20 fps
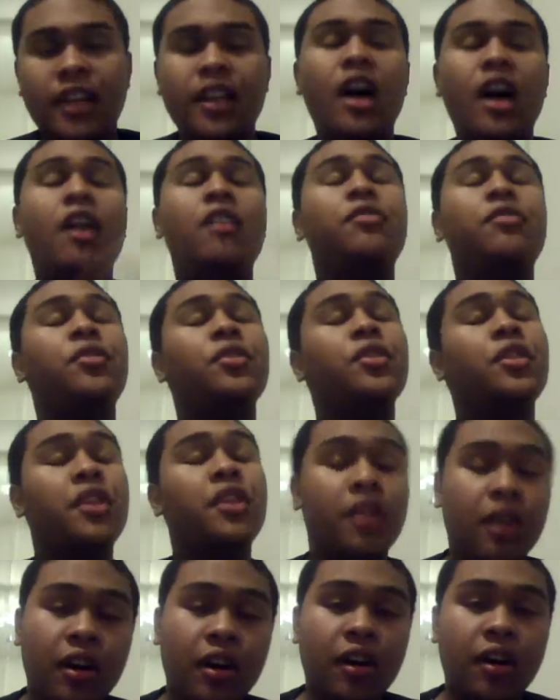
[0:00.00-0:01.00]
And now for the
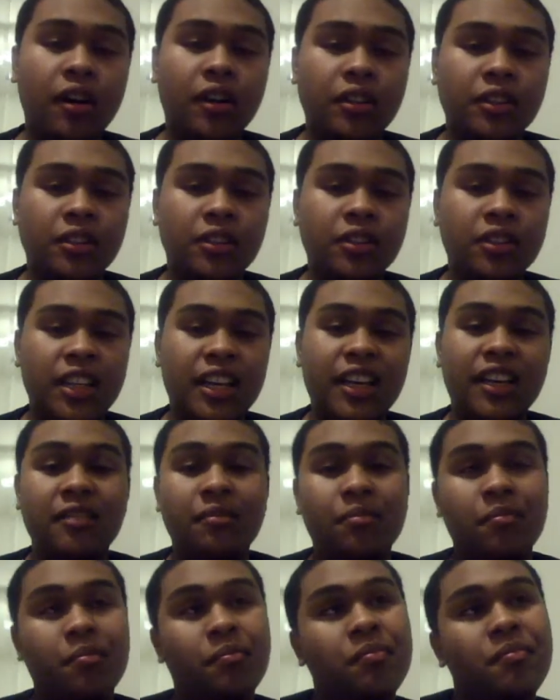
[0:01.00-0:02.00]
con
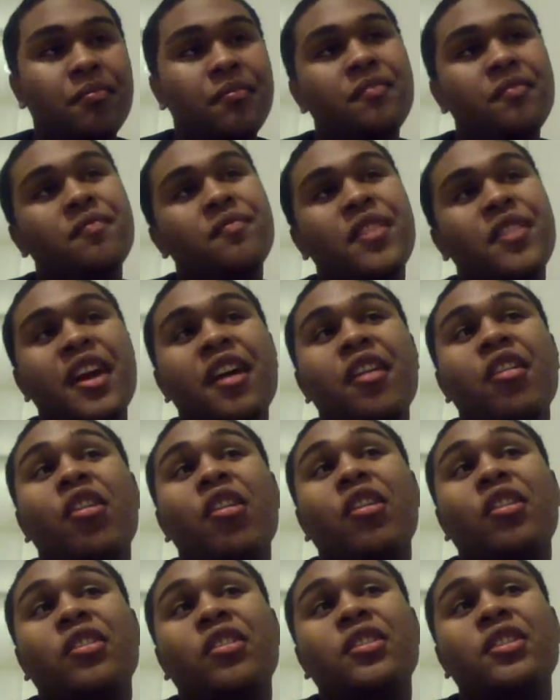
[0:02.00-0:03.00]
and there
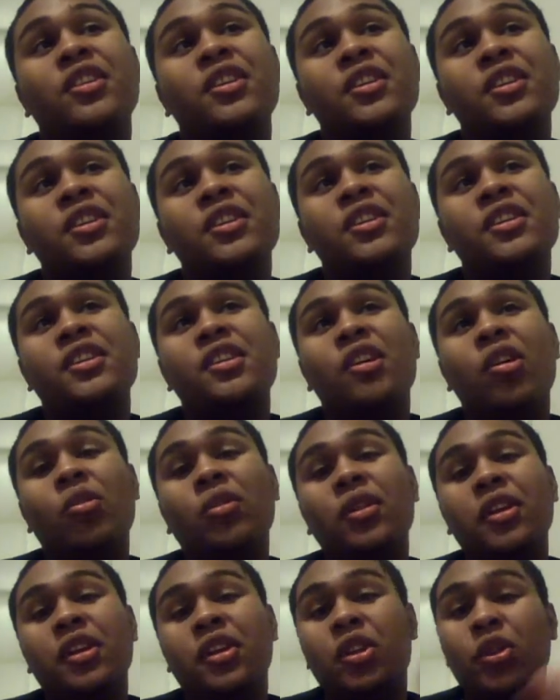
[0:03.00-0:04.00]
are
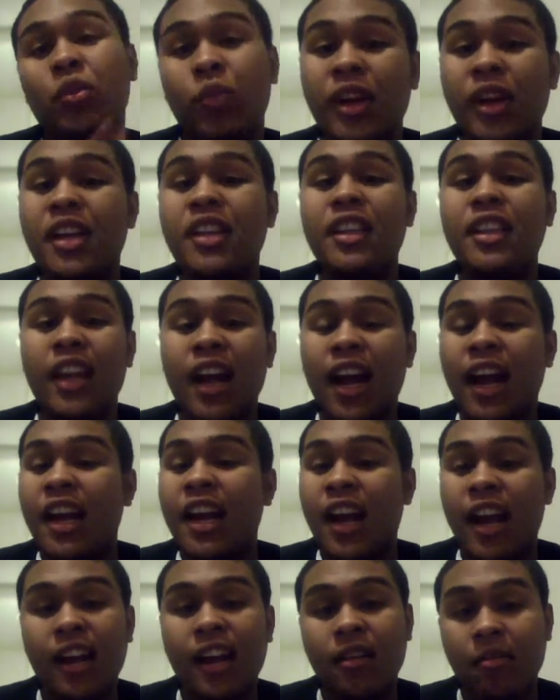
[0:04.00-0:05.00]
only three that I
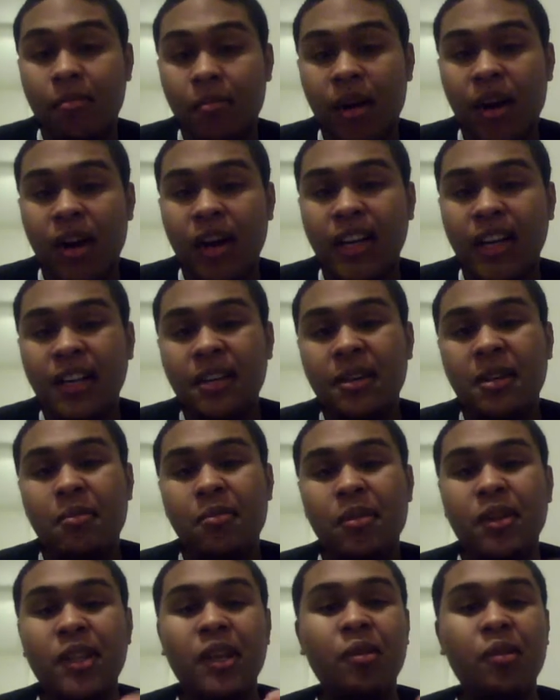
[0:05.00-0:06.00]
had in mind,
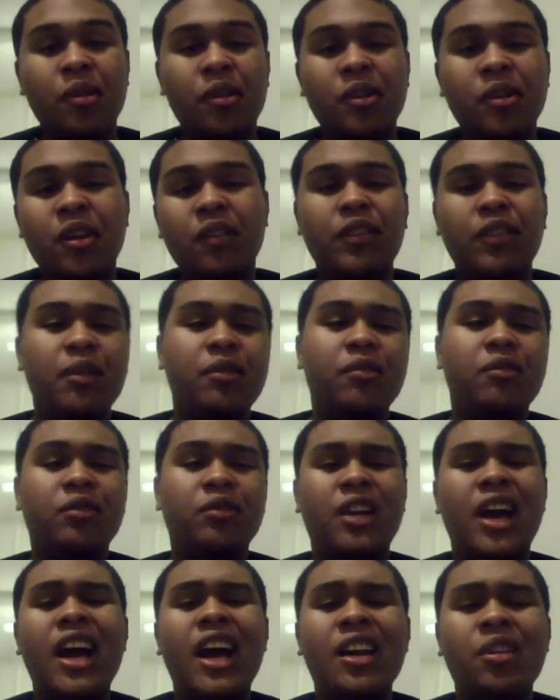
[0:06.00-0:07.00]
but they were enough
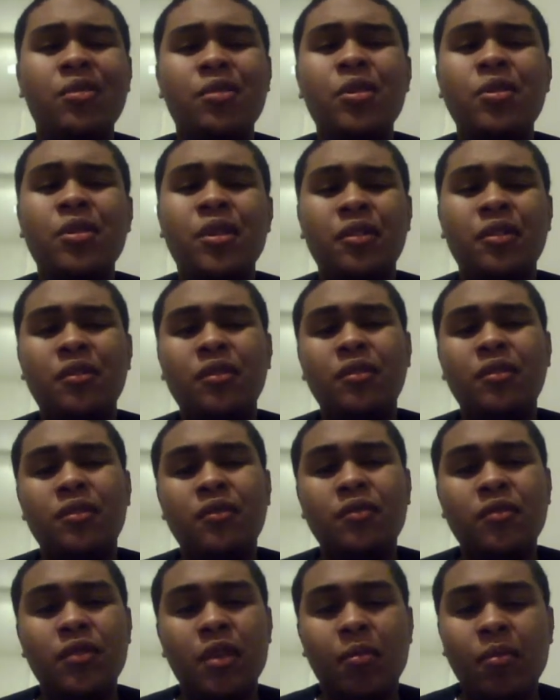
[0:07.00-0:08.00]
to kind of ruin the,
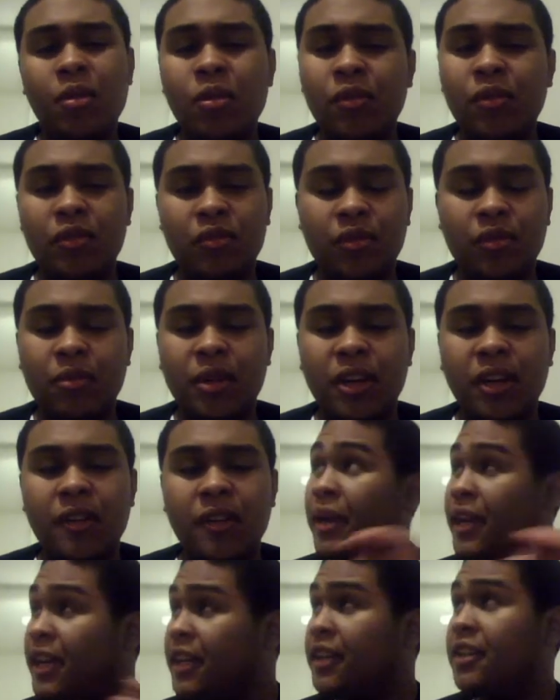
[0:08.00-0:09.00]
the movie for me.
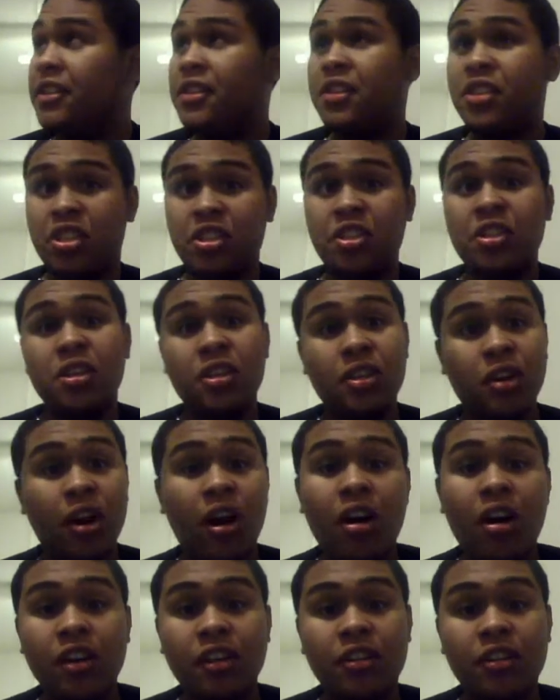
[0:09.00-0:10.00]
Biggest
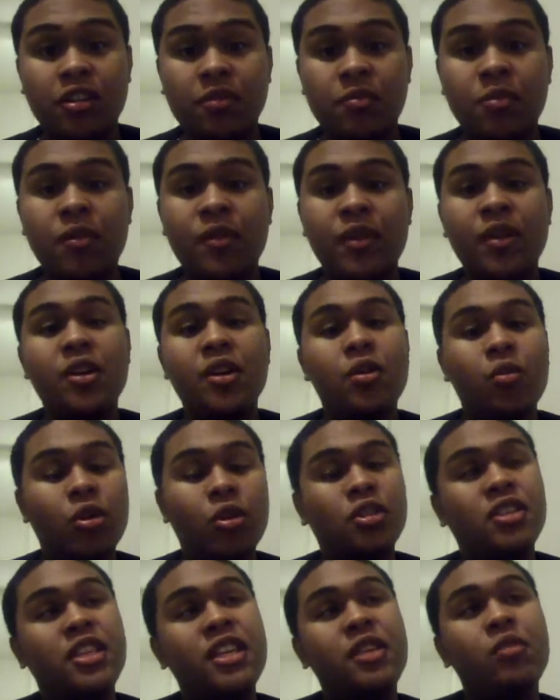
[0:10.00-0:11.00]
con in this movie
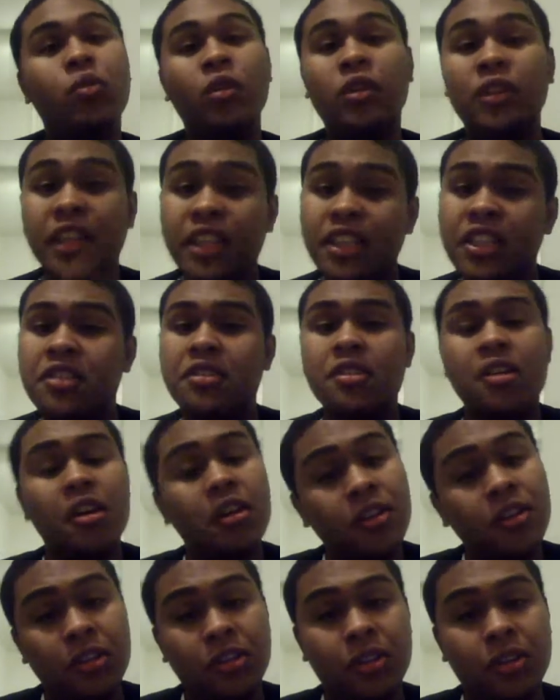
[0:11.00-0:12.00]
was the religious
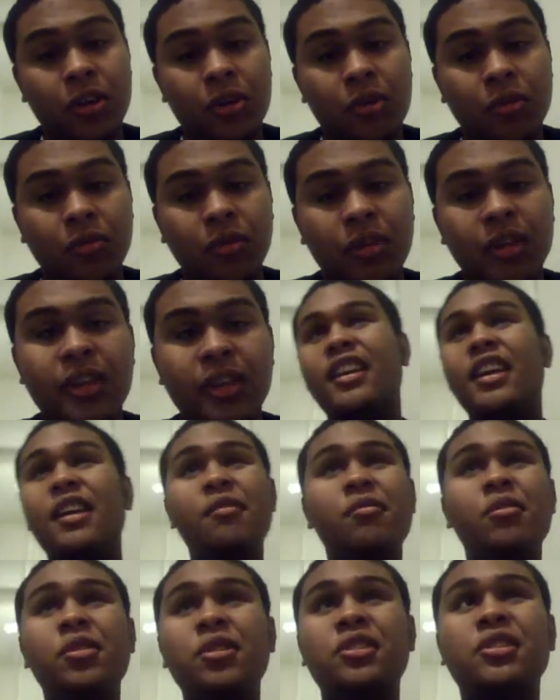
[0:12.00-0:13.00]
undertone.
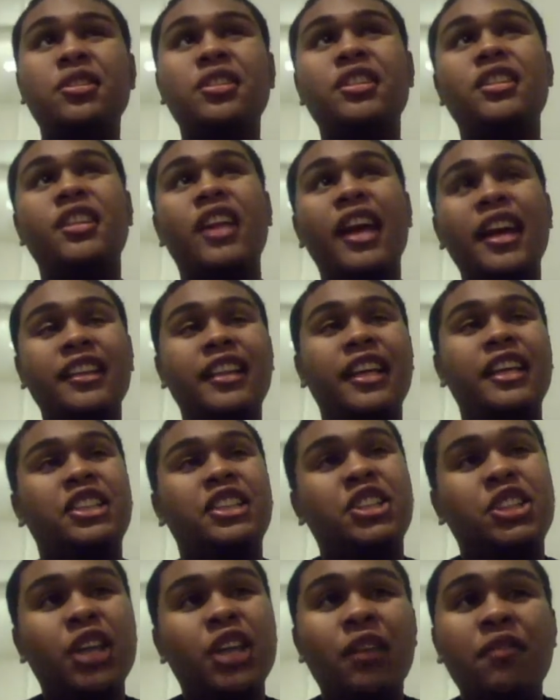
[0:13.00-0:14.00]
It was like they
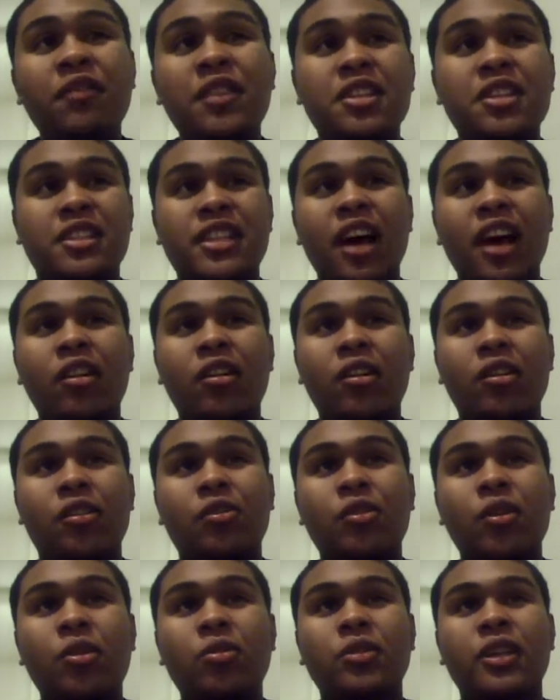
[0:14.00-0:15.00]
shoved this down
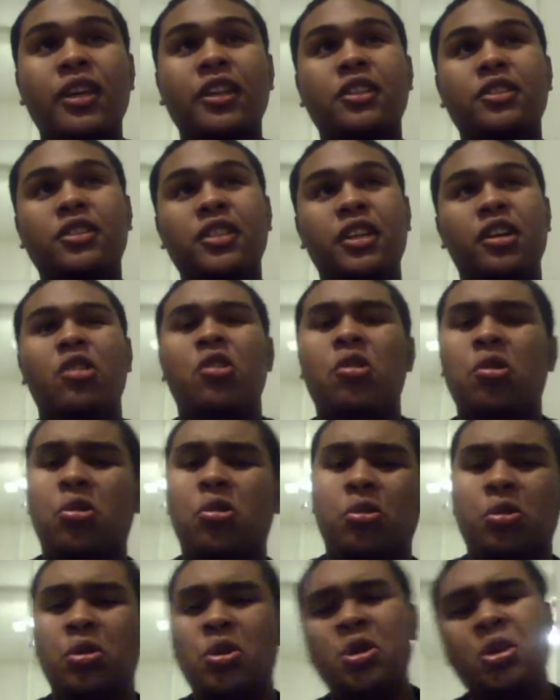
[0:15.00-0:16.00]
our throat, like they're saying,
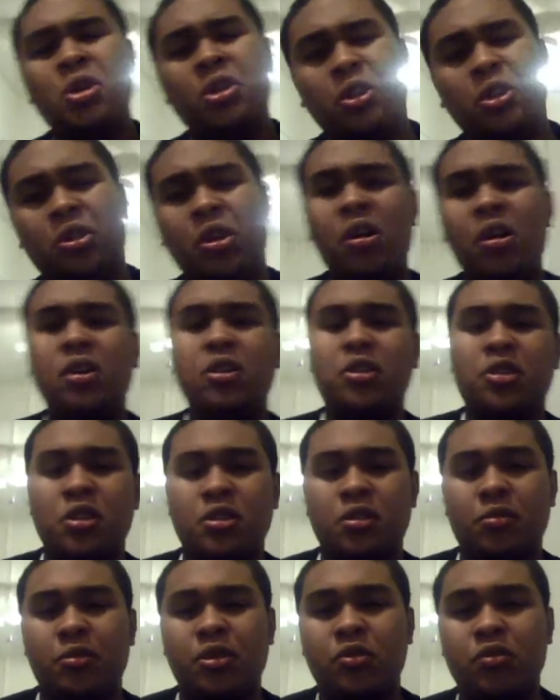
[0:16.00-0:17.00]
oh,
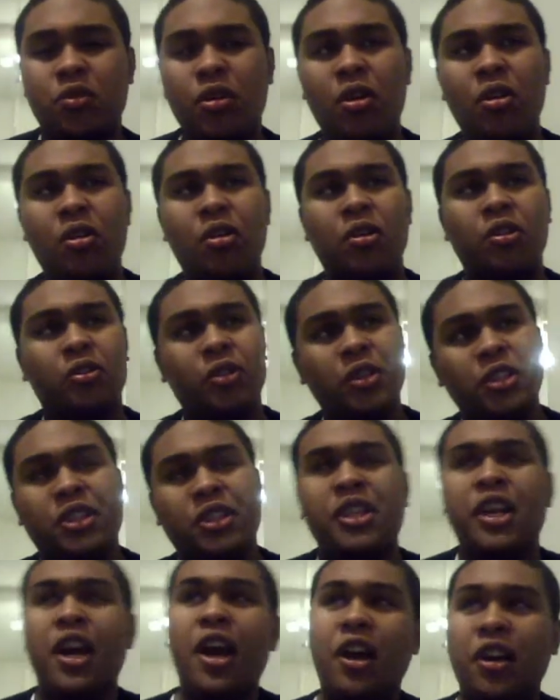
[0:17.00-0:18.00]
Catholicism is wrong,
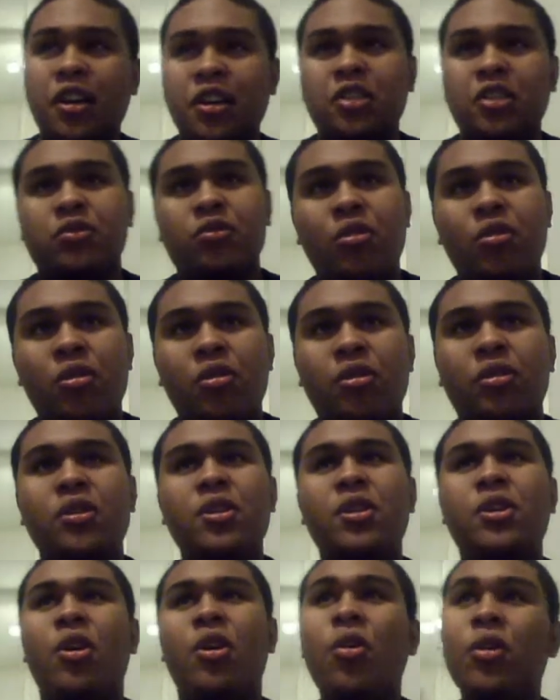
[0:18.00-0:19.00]
Christianity is wrong.
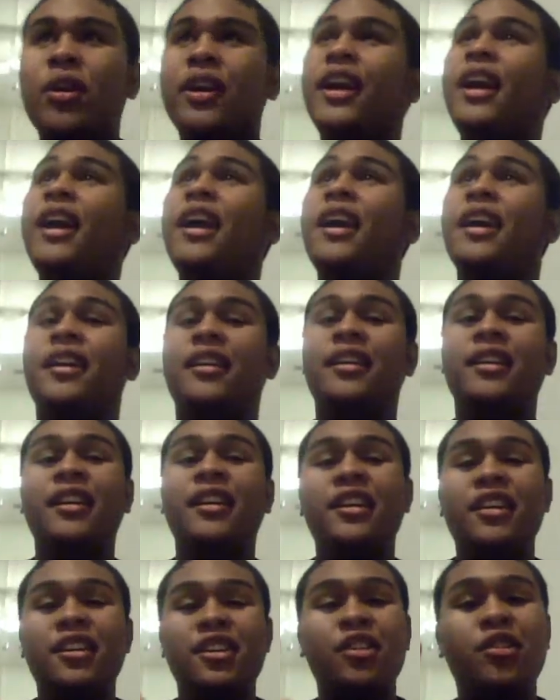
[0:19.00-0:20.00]
Okay,
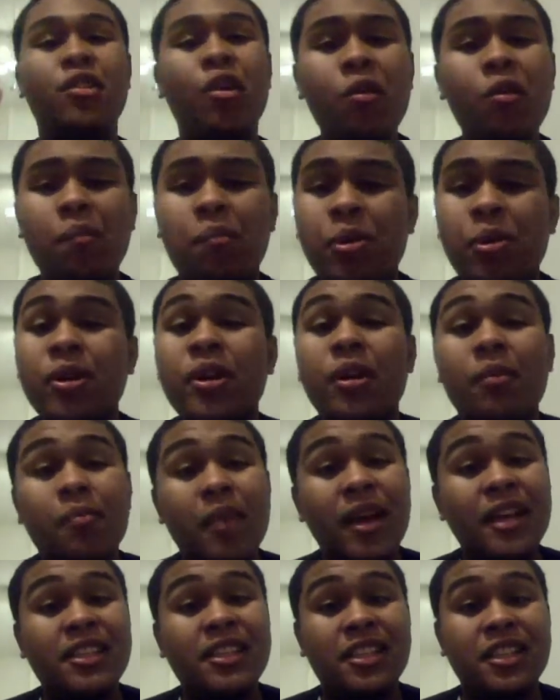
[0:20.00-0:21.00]
you don't put a
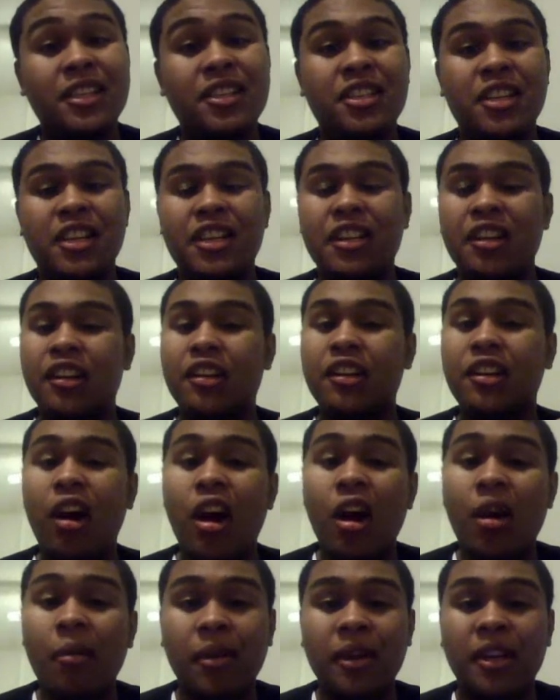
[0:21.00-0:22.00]
message in a
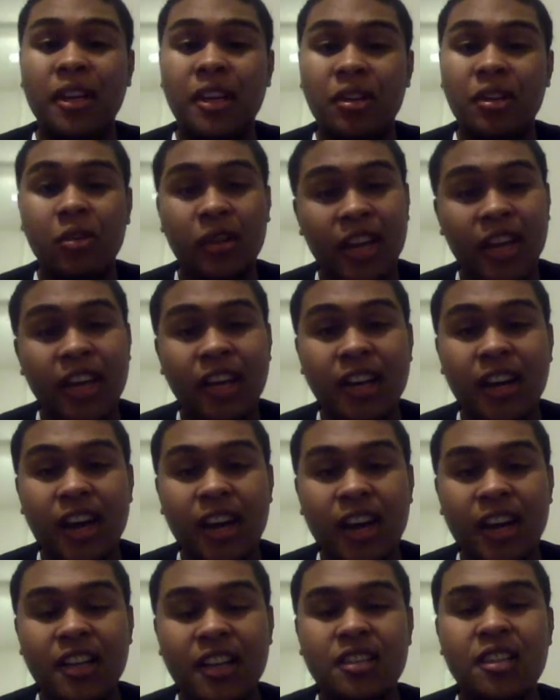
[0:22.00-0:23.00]
comedy, okay,
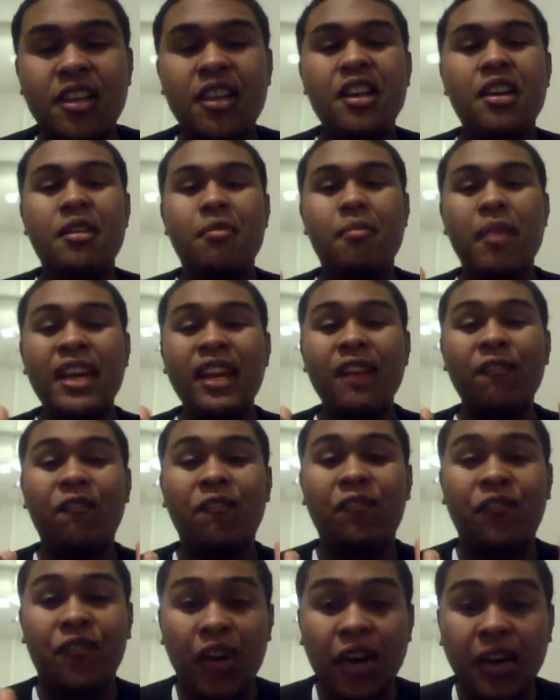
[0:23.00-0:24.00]
guys? Make it
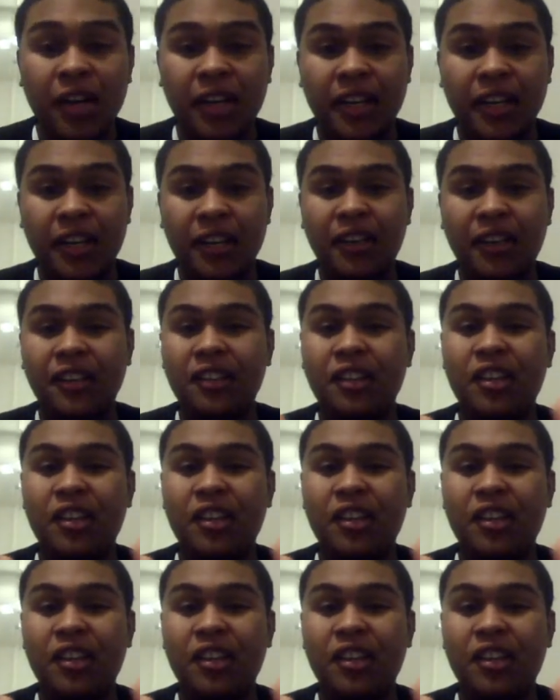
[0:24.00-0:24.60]
funny.